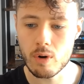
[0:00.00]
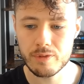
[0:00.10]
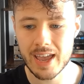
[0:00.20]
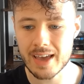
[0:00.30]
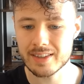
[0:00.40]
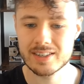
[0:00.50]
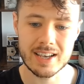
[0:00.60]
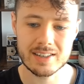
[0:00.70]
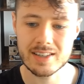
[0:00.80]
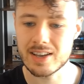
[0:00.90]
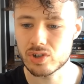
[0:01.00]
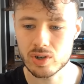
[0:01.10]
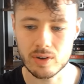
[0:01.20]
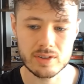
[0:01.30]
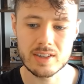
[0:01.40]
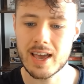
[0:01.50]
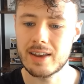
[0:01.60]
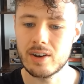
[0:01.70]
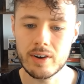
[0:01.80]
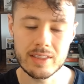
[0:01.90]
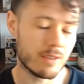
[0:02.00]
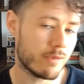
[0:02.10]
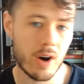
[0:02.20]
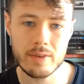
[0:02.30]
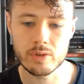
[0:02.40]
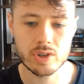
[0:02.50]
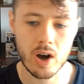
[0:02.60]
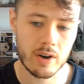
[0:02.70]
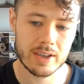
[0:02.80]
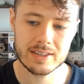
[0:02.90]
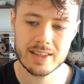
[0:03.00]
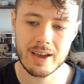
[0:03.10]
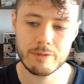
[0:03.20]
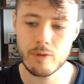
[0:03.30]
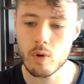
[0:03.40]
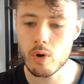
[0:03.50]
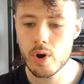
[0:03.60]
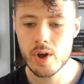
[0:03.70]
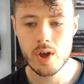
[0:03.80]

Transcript: Forget the 16 shots to their 9, the 5 on target to their 4.